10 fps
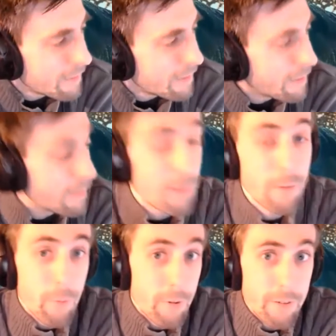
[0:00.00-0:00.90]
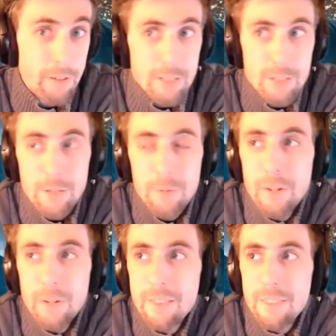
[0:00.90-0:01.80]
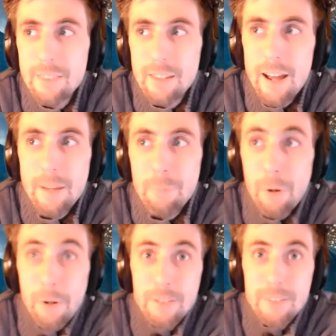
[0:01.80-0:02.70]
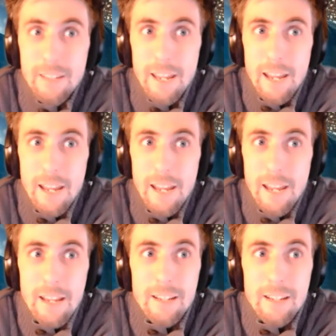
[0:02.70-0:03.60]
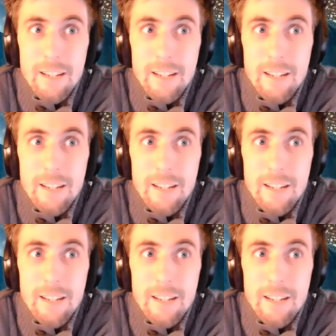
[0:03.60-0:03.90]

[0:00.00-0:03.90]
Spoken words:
In general, I personally hate the case